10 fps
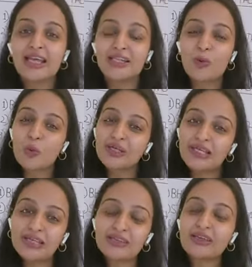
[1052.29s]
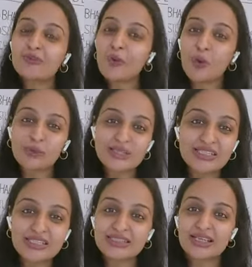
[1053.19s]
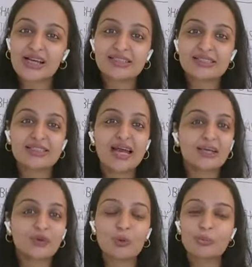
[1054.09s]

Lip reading: the only thing we always discuss is that,